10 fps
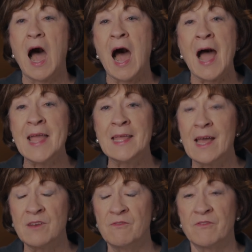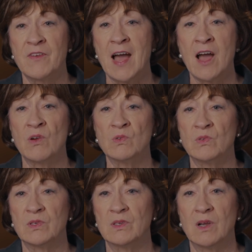I had
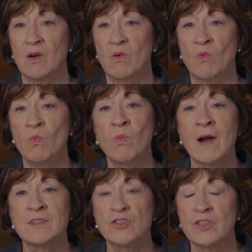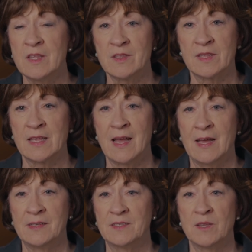found what she
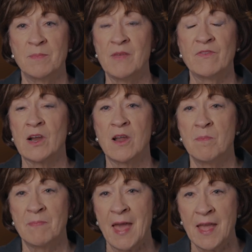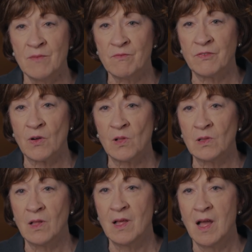said to be very
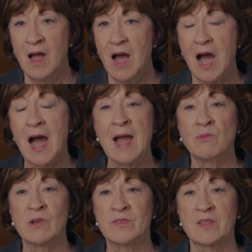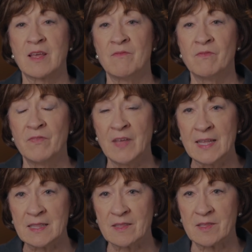painful. I was
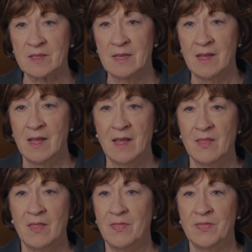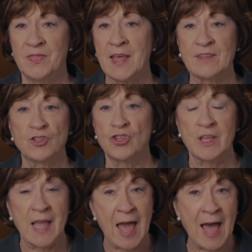convinced that
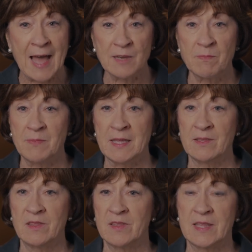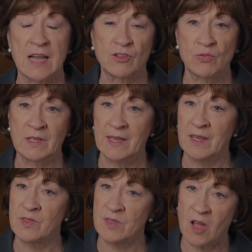she had been sexually
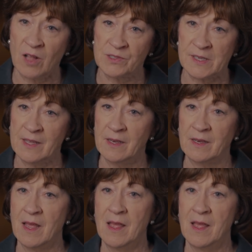assaulted,